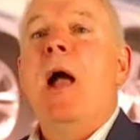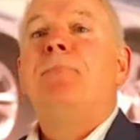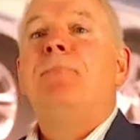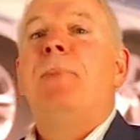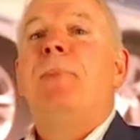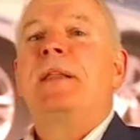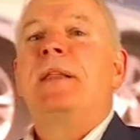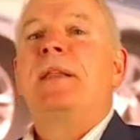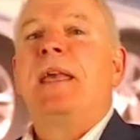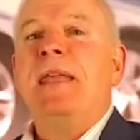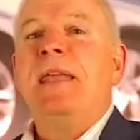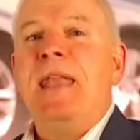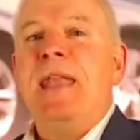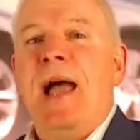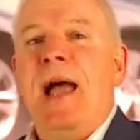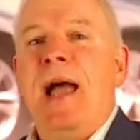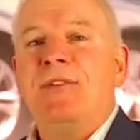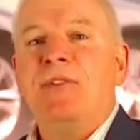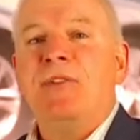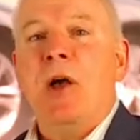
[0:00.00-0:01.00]
but
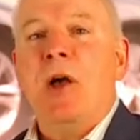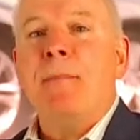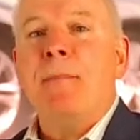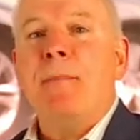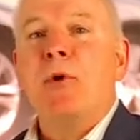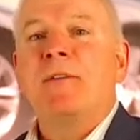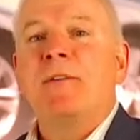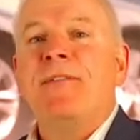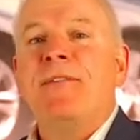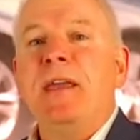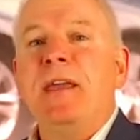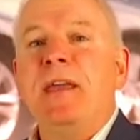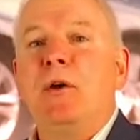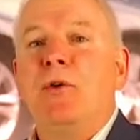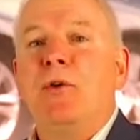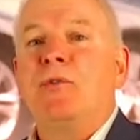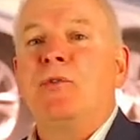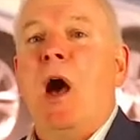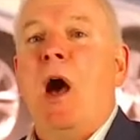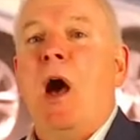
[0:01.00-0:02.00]
cannot sell motor
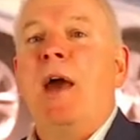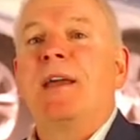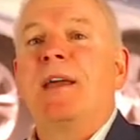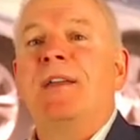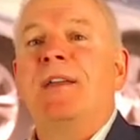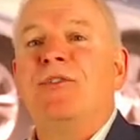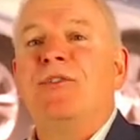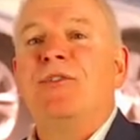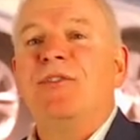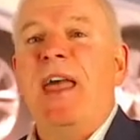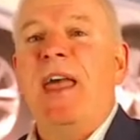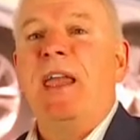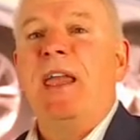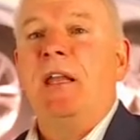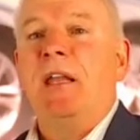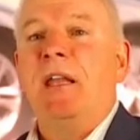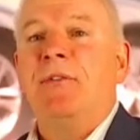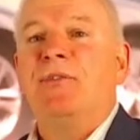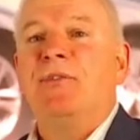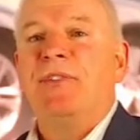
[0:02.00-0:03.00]
vehicles on a
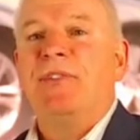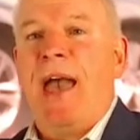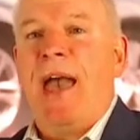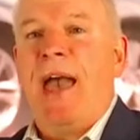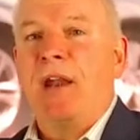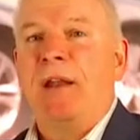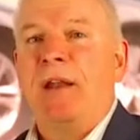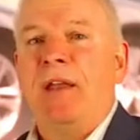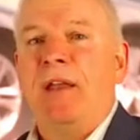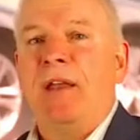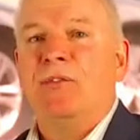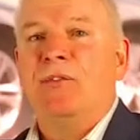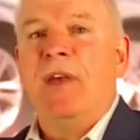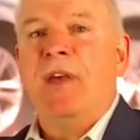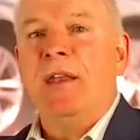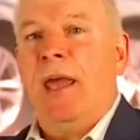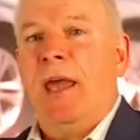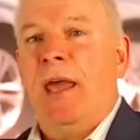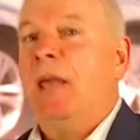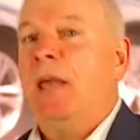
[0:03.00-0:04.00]
consecutive Saturday and
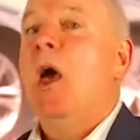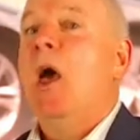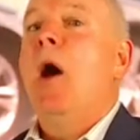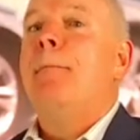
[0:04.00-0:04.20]
Sunday.